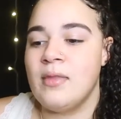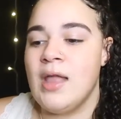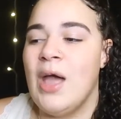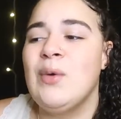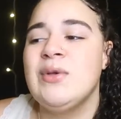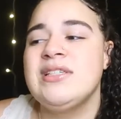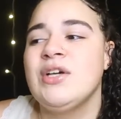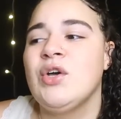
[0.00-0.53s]

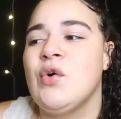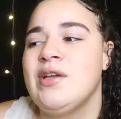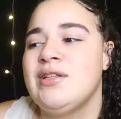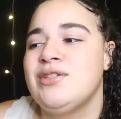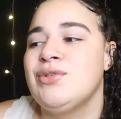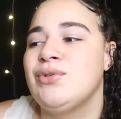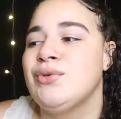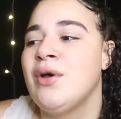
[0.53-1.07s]
I wasn't going
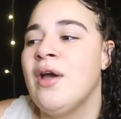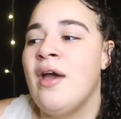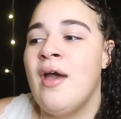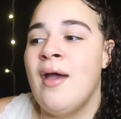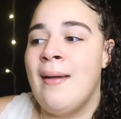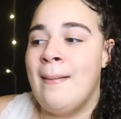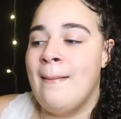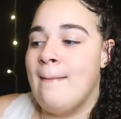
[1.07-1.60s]
to
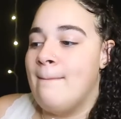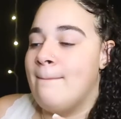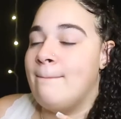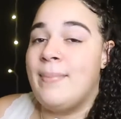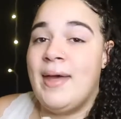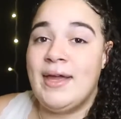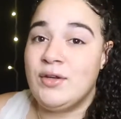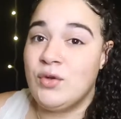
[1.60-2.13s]

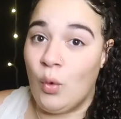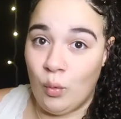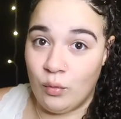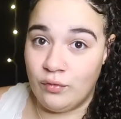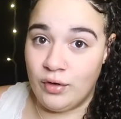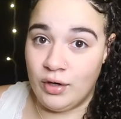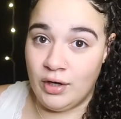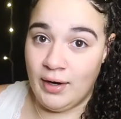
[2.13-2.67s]
bend
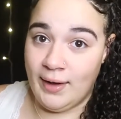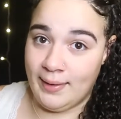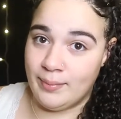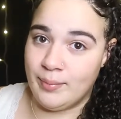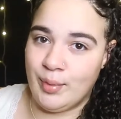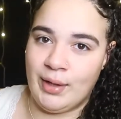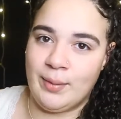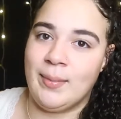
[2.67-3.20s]
over
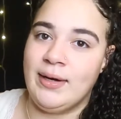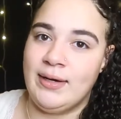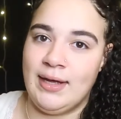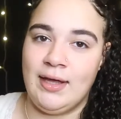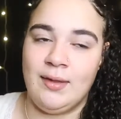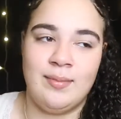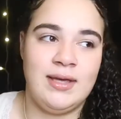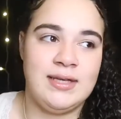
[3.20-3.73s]
and break my
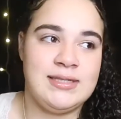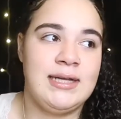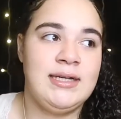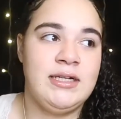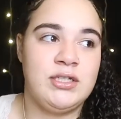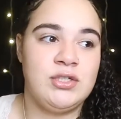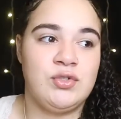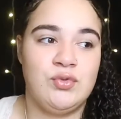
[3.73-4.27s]
neck because I
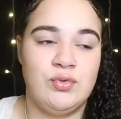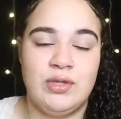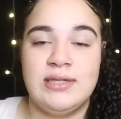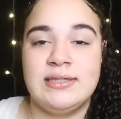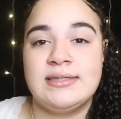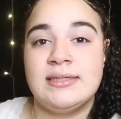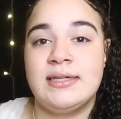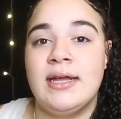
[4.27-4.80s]
needed to do
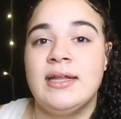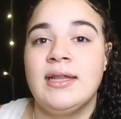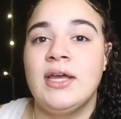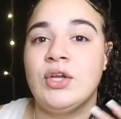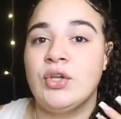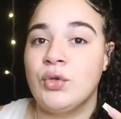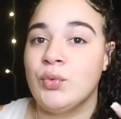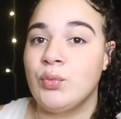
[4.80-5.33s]
this today.
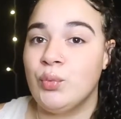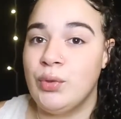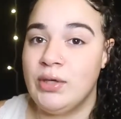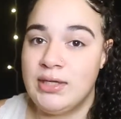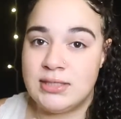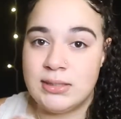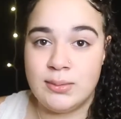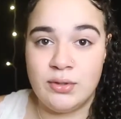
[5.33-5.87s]
Like, we
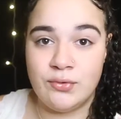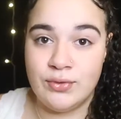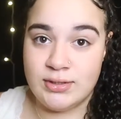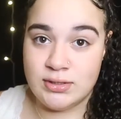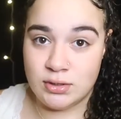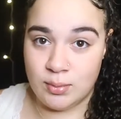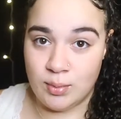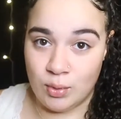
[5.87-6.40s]
need to be
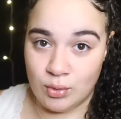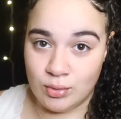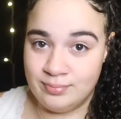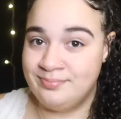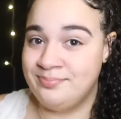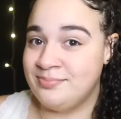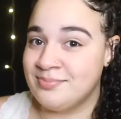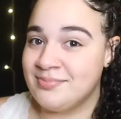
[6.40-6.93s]
reasonable
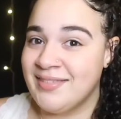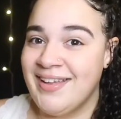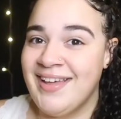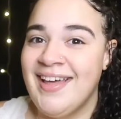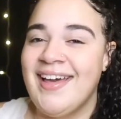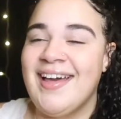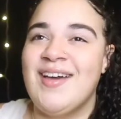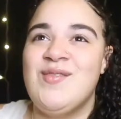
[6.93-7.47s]

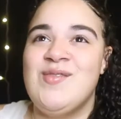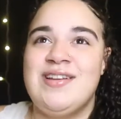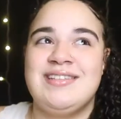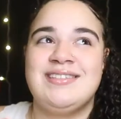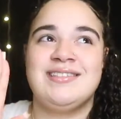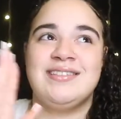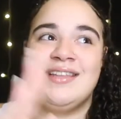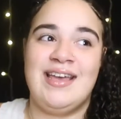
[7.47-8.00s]
and we need
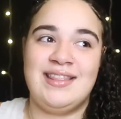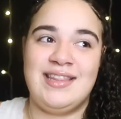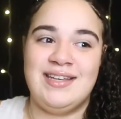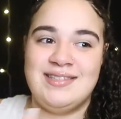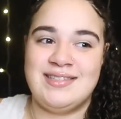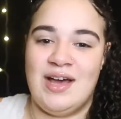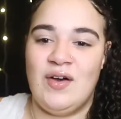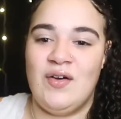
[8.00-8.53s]
to lay
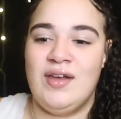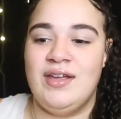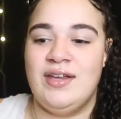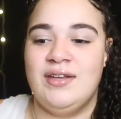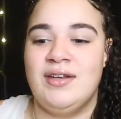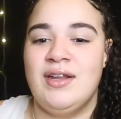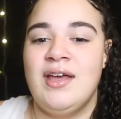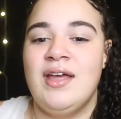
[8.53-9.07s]
things out
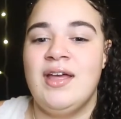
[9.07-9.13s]
in